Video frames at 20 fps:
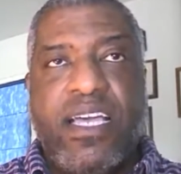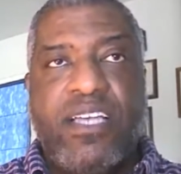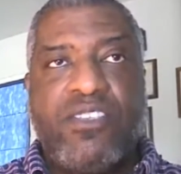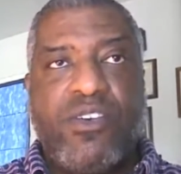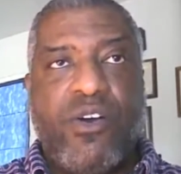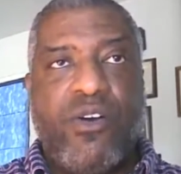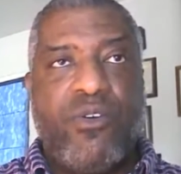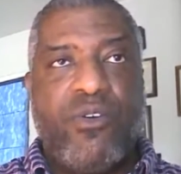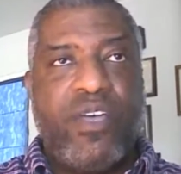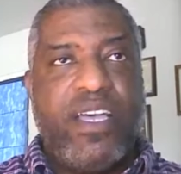
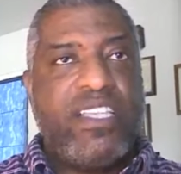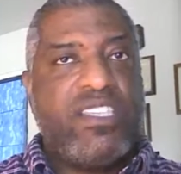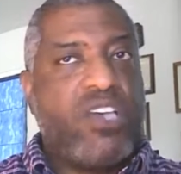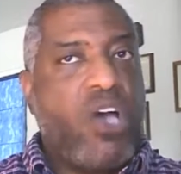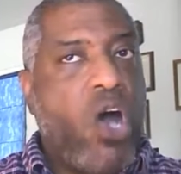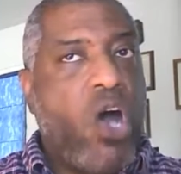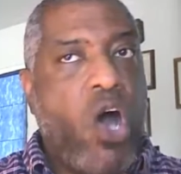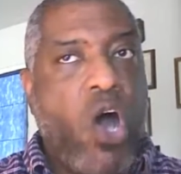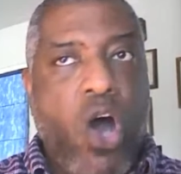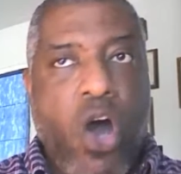And so
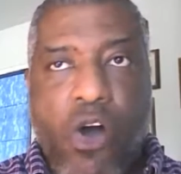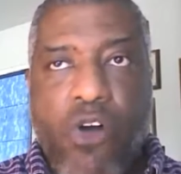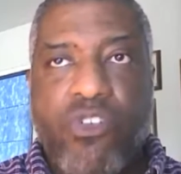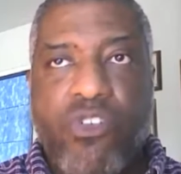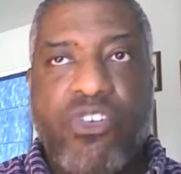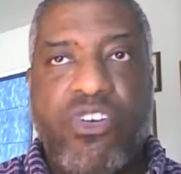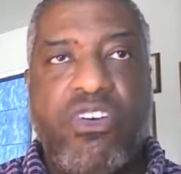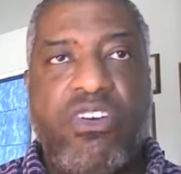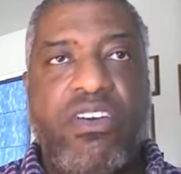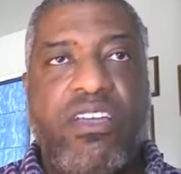it's
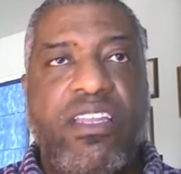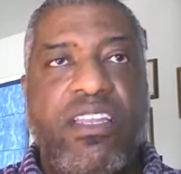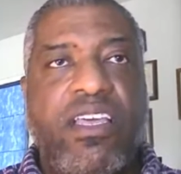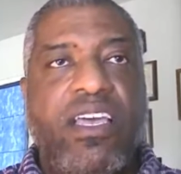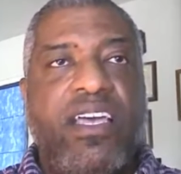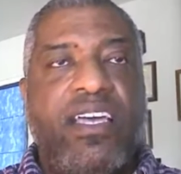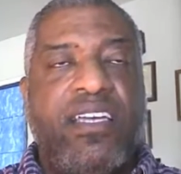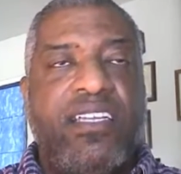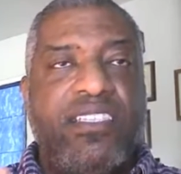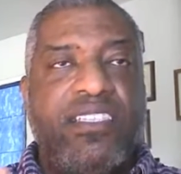all good
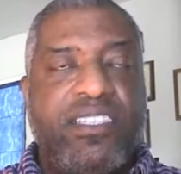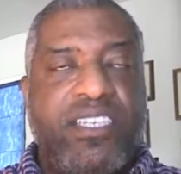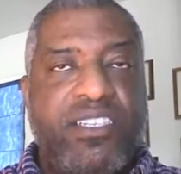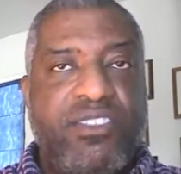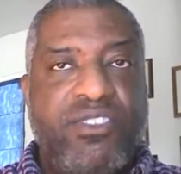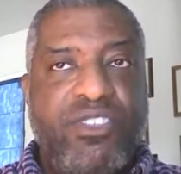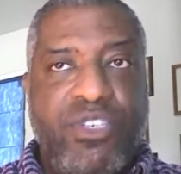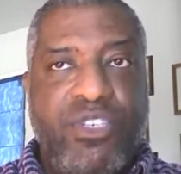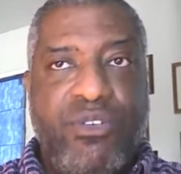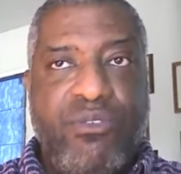
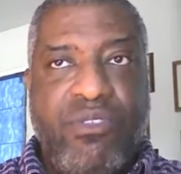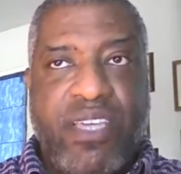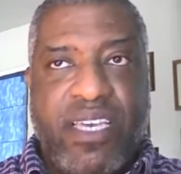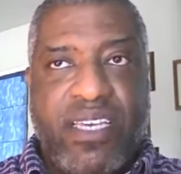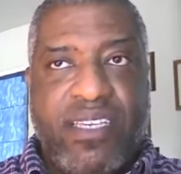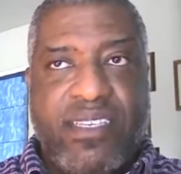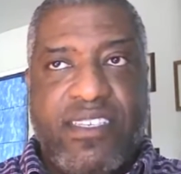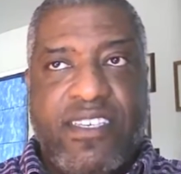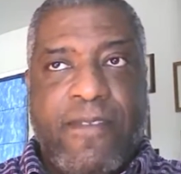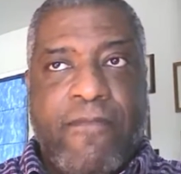to do
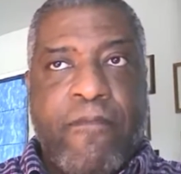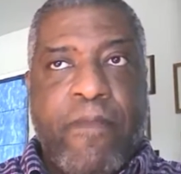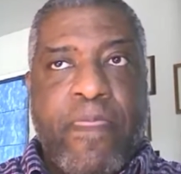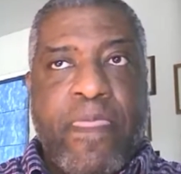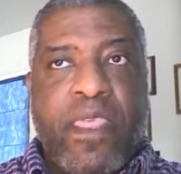this.